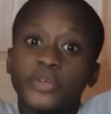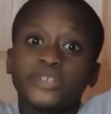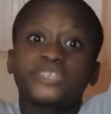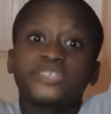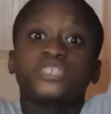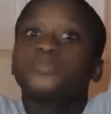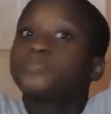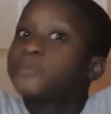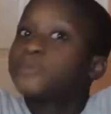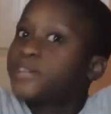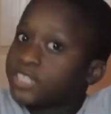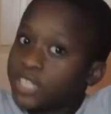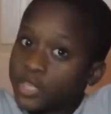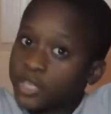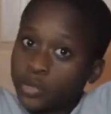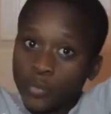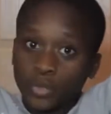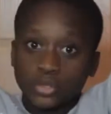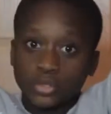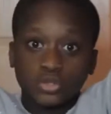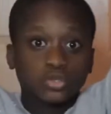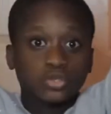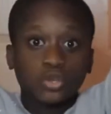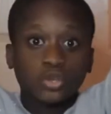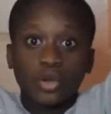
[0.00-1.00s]
reach the place that you
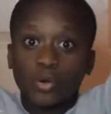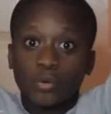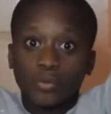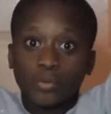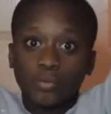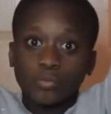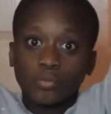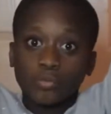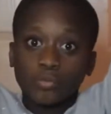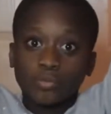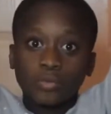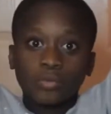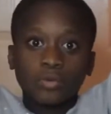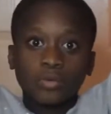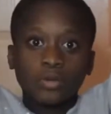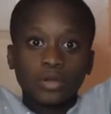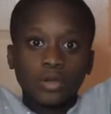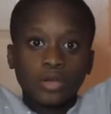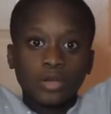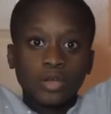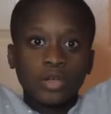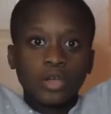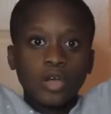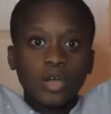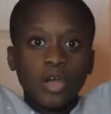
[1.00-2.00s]
want to go.
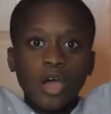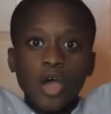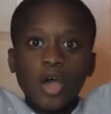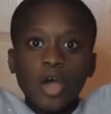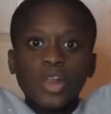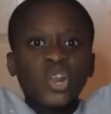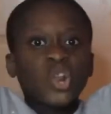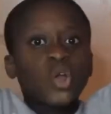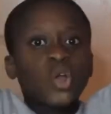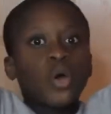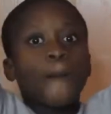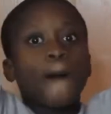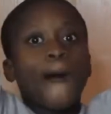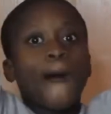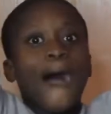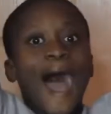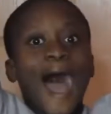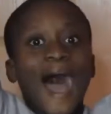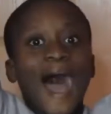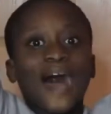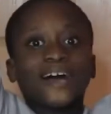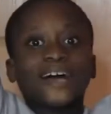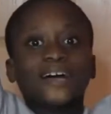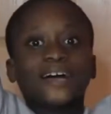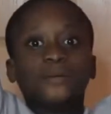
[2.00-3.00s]
Loop
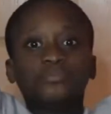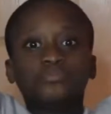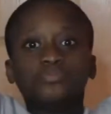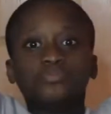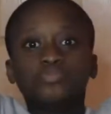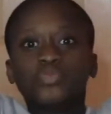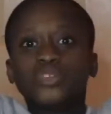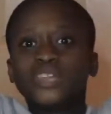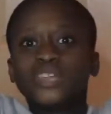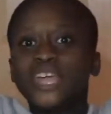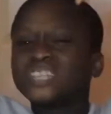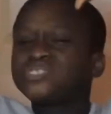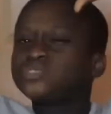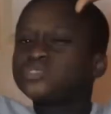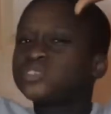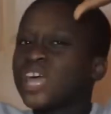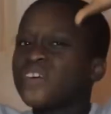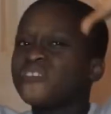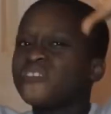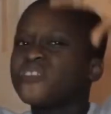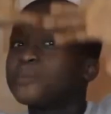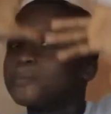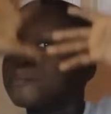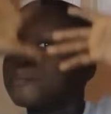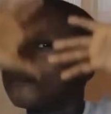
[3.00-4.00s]
relates to
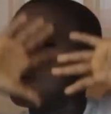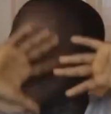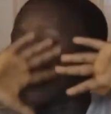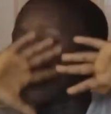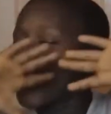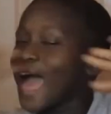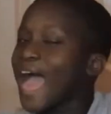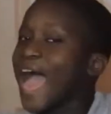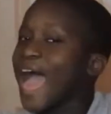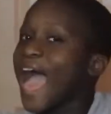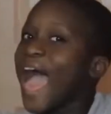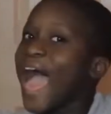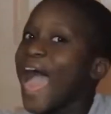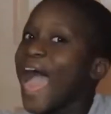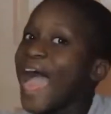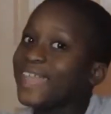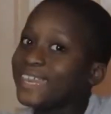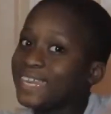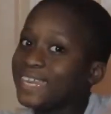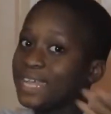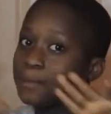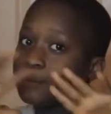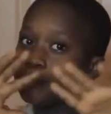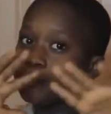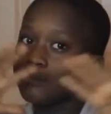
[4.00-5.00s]
life in
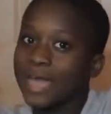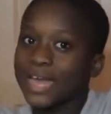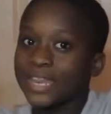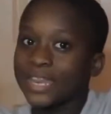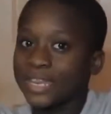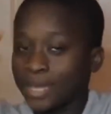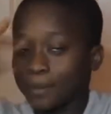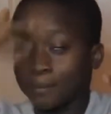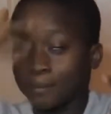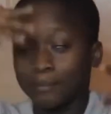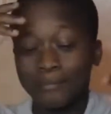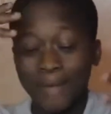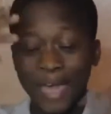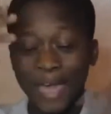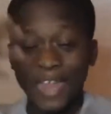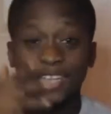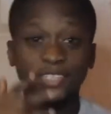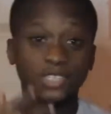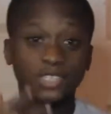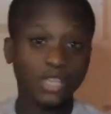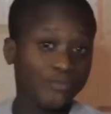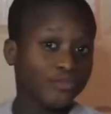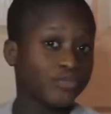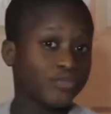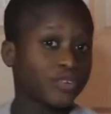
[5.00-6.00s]

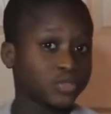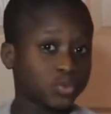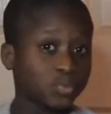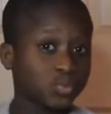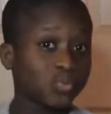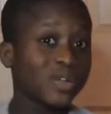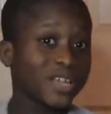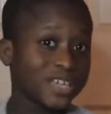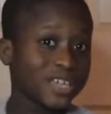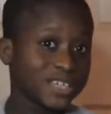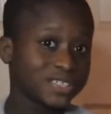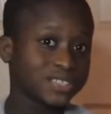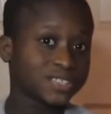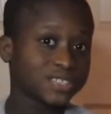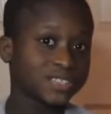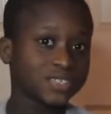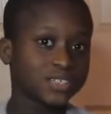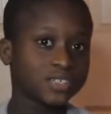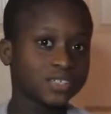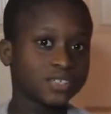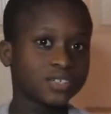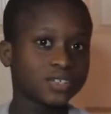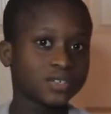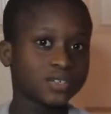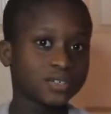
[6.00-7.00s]
many different ways.
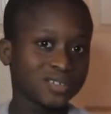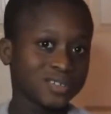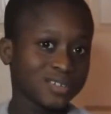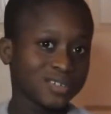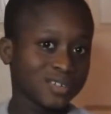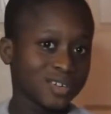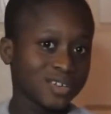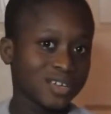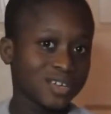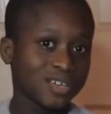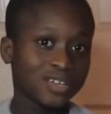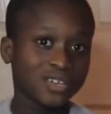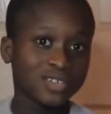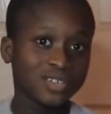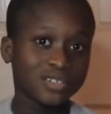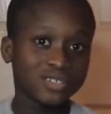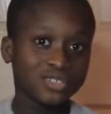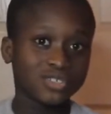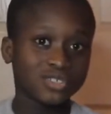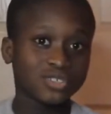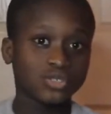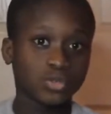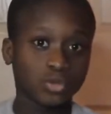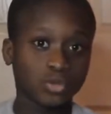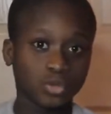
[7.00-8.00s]

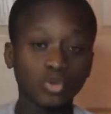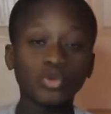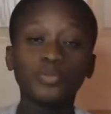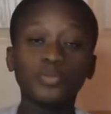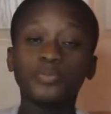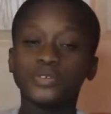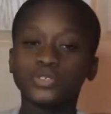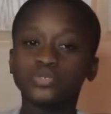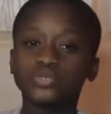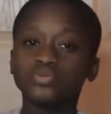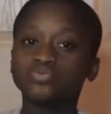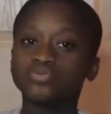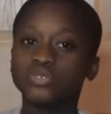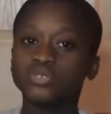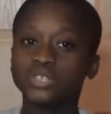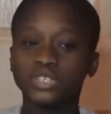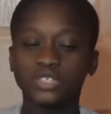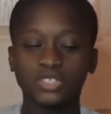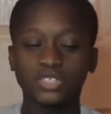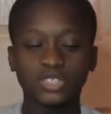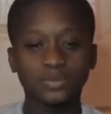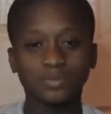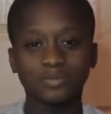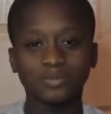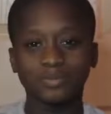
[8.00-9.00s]
So loop is
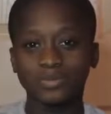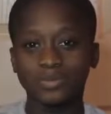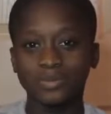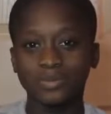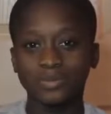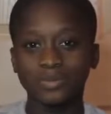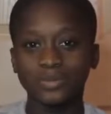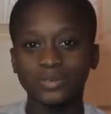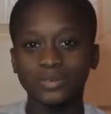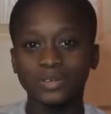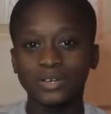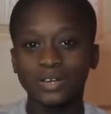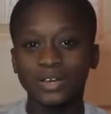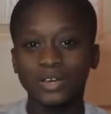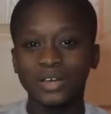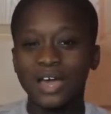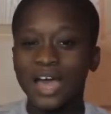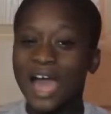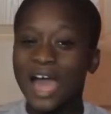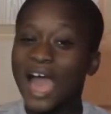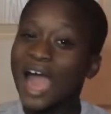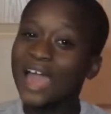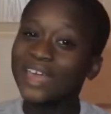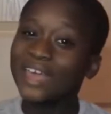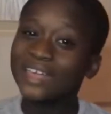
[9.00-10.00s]
really simple.
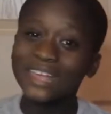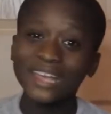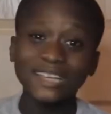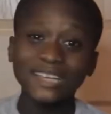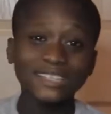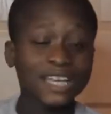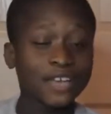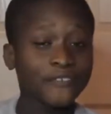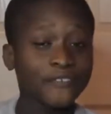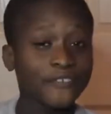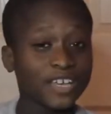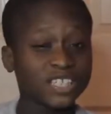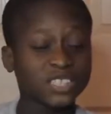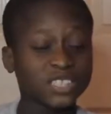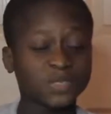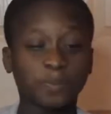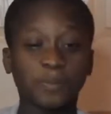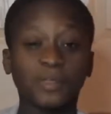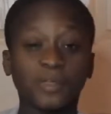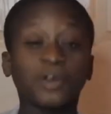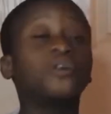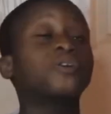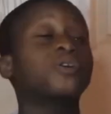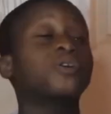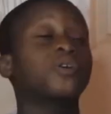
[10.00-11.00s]
I guess I've
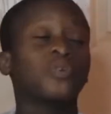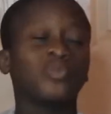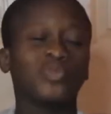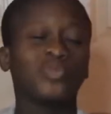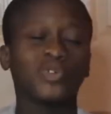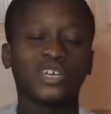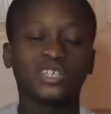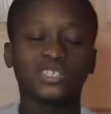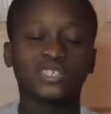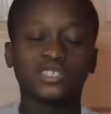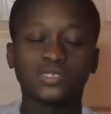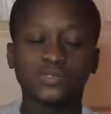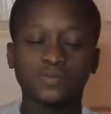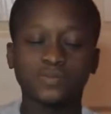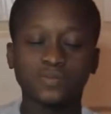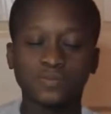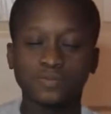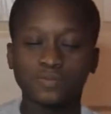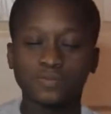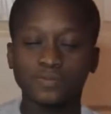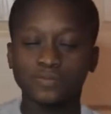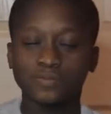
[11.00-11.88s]
explained. Okay, wait.